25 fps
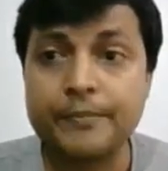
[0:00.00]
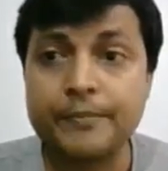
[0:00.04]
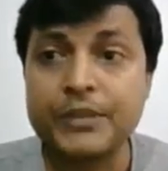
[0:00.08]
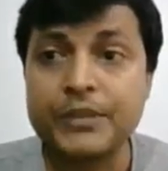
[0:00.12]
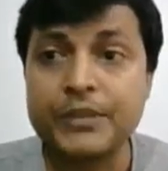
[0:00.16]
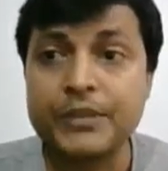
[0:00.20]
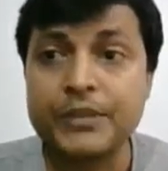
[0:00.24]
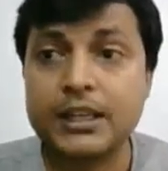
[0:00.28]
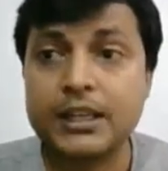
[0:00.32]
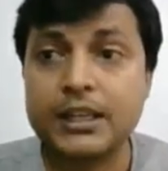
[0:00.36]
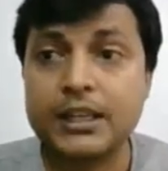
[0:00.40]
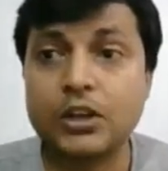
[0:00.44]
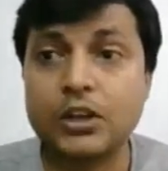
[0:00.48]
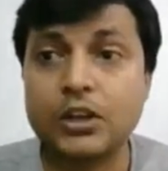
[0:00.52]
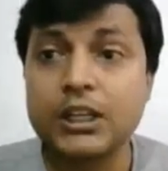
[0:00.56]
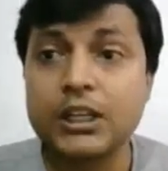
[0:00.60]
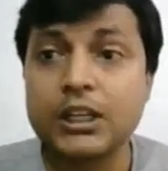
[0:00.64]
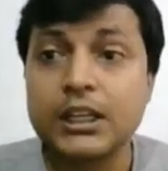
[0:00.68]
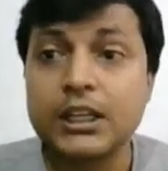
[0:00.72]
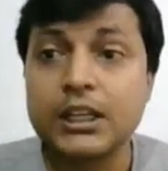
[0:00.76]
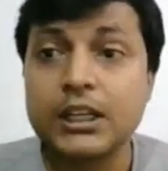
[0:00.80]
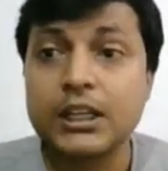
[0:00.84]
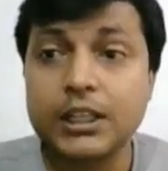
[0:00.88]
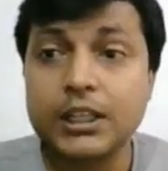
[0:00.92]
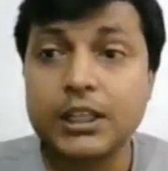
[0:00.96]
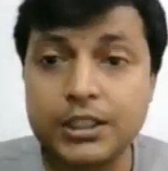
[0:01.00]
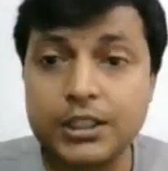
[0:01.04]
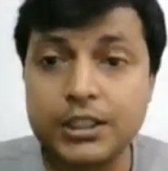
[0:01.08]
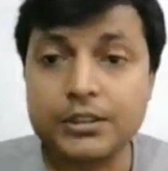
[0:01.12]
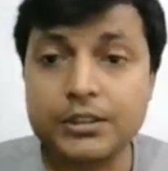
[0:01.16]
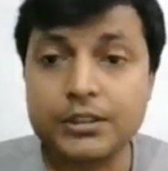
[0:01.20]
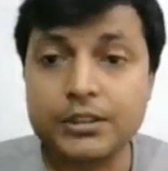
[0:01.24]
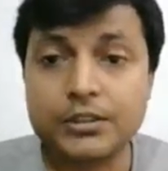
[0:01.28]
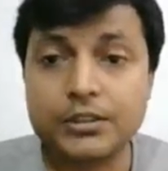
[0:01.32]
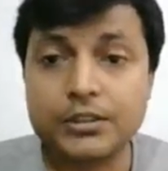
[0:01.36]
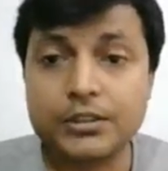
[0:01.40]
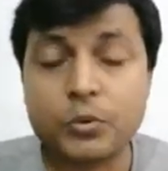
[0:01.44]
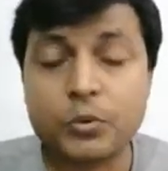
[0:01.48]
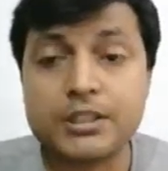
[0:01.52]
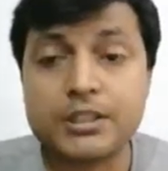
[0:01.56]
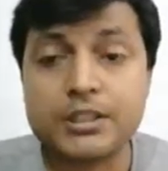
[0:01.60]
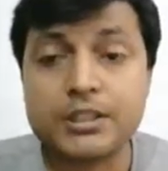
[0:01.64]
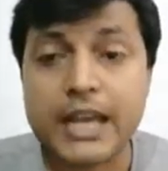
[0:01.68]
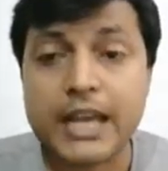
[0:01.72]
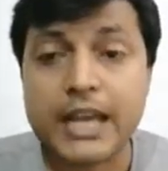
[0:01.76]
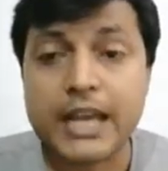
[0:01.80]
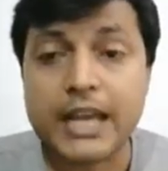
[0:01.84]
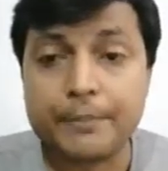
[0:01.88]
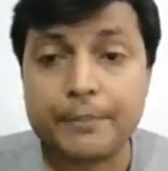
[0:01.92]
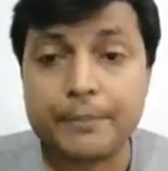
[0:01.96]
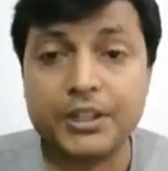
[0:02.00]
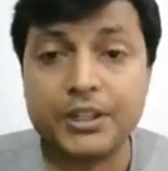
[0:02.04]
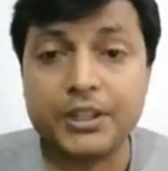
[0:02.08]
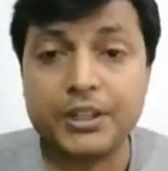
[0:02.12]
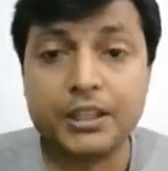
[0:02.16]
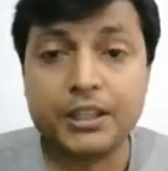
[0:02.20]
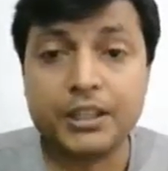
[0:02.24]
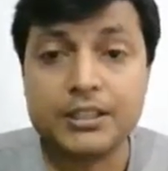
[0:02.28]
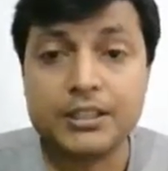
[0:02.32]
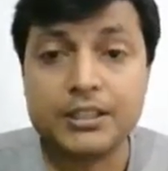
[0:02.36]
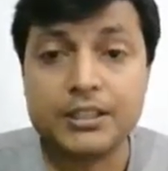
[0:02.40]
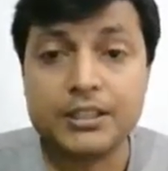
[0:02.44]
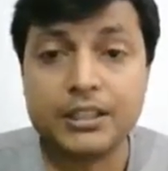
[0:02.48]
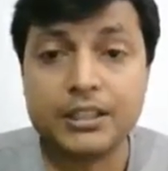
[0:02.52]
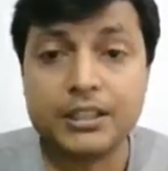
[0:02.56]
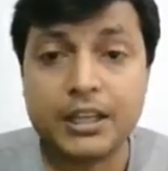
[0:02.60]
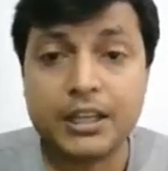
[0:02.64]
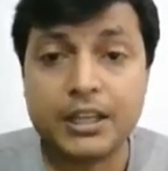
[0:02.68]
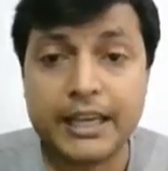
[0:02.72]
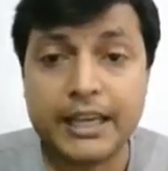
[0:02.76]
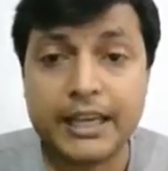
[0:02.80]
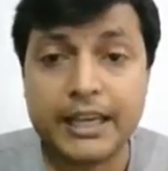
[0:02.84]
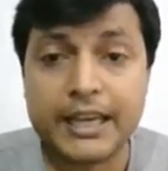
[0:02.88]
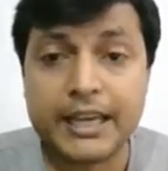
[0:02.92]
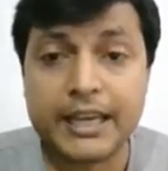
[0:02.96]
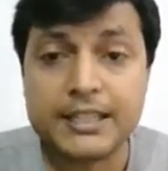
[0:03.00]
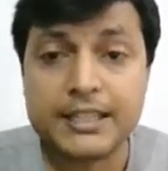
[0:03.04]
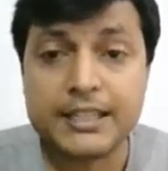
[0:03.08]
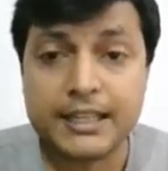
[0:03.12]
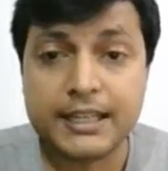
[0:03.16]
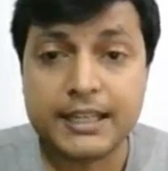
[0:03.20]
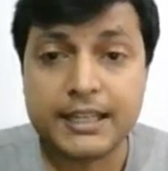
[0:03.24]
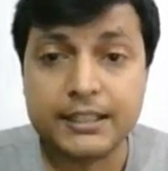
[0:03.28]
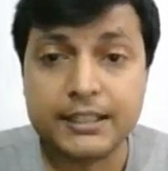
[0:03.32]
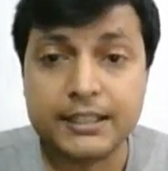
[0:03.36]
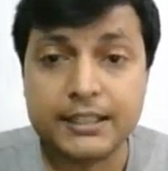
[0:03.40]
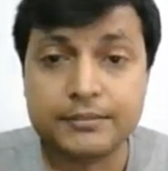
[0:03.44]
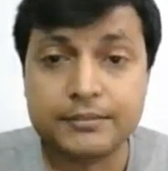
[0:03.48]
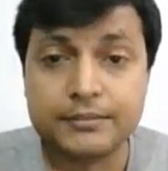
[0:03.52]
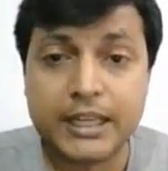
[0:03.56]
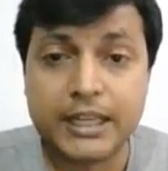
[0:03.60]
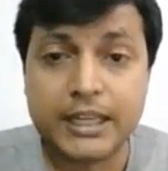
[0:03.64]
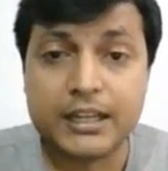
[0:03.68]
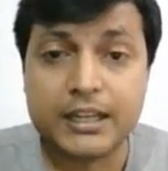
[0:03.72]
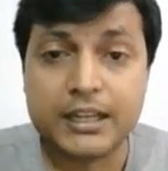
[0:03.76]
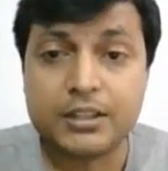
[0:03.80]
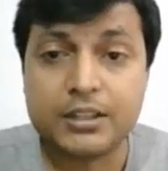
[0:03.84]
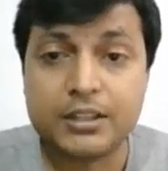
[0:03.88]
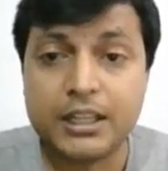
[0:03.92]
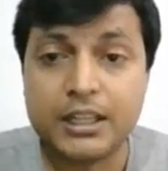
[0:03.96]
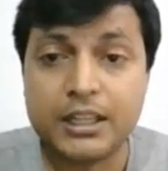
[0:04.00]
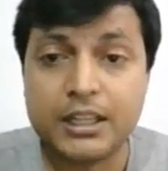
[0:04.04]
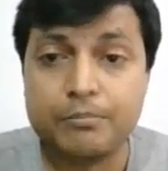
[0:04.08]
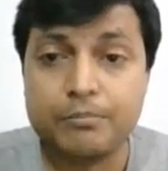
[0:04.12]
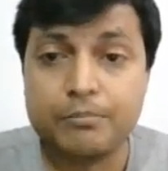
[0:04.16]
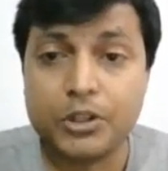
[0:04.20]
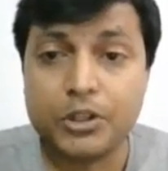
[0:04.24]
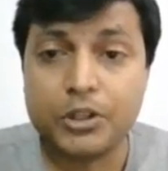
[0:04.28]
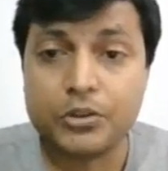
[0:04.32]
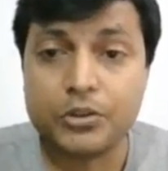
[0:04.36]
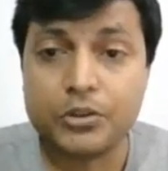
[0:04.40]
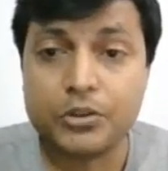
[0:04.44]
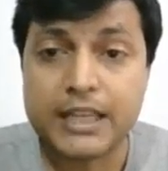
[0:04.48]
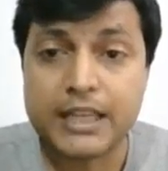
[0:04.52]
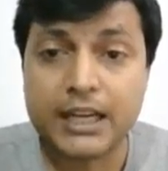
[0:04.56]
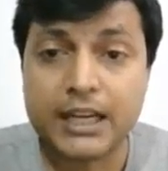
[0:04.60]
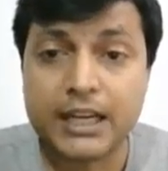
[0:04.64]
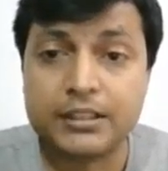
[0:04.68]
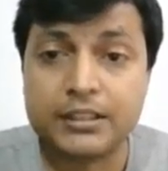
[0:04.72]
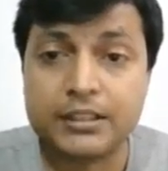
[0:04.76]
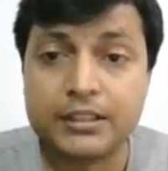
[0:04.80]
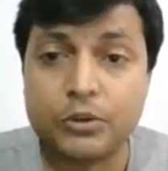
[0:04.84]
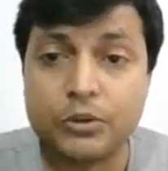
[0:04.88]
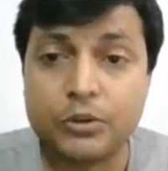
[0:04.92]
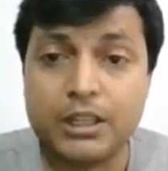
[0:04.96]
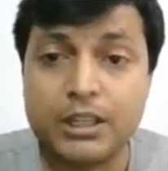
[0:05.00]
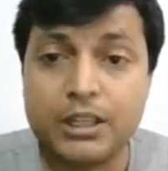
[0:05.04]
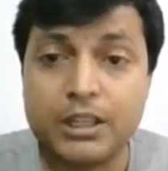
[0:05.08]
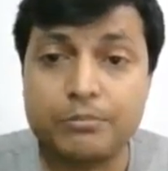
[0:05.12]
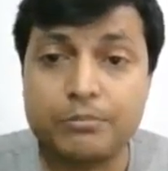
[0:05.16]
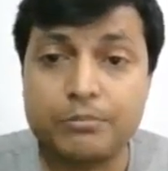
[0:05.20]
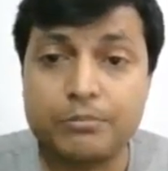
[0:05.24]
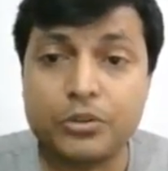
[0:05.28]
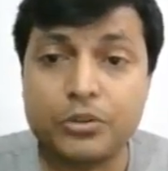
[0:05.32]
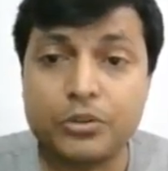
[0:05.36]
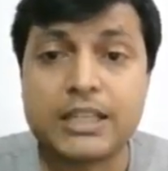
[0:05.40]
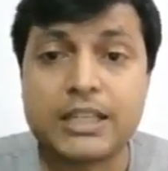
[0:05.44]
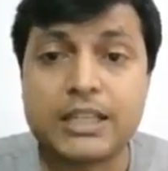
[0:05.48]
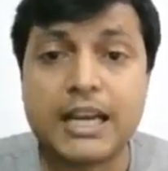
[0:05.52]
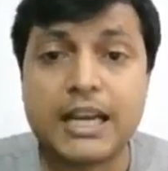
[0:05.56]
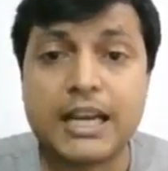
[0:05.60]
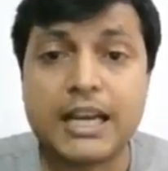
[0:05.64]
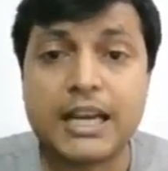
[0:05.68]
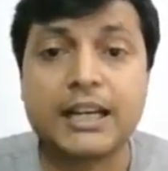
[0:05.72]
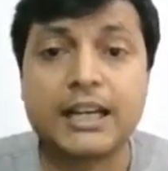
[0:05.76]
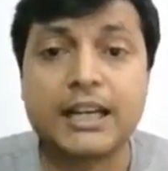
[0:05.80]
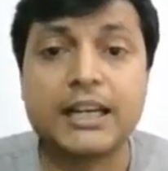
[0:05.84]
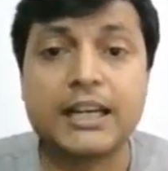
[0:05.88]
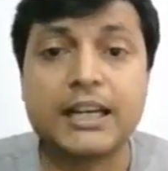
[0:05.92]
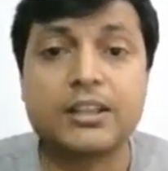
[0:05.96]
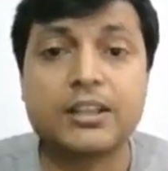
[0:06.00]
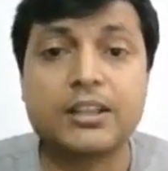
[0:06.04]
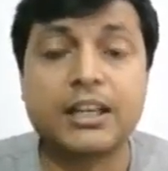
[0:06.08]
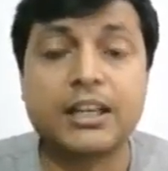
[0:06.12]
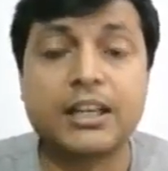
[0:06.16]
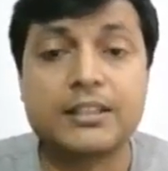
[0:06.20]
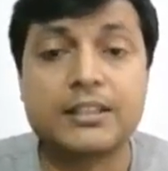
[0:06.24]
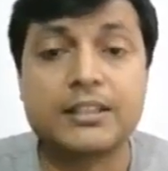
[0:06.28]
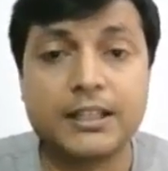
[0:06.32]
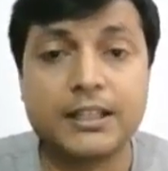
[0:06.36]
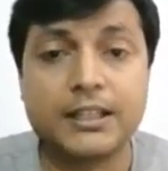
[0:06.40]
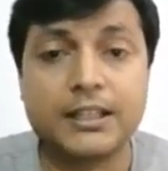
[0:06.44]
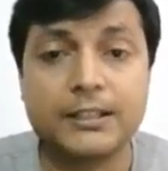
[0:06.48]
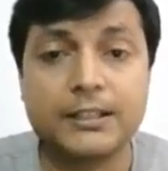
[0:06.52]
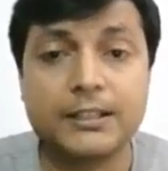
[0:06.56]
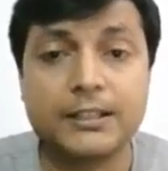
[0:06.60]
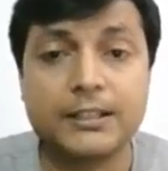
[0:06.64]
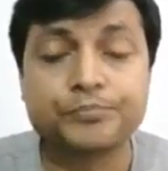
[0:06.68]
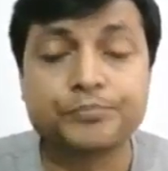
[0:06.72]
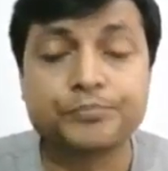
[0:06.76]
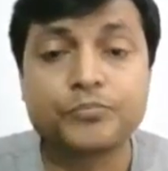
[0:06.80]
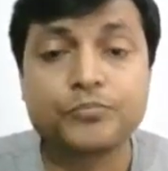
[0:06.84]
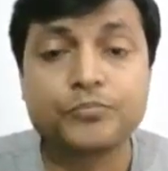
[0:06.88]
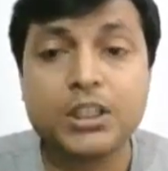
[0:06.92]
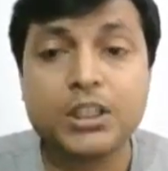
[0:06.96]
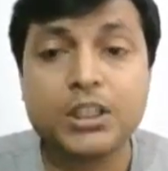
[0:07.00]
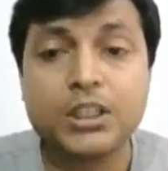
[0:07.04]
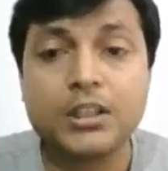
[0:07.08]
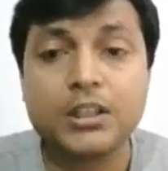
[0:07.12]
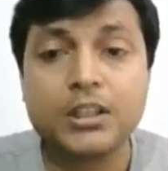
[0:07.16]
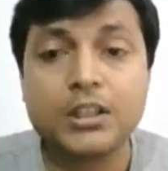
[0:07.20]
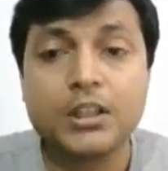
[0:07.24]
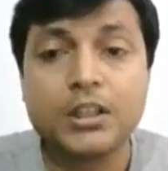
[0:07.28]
Correct? Now, here what is happening, see the egg cell and the embryo sac. Now, embryo sac and the egg cell,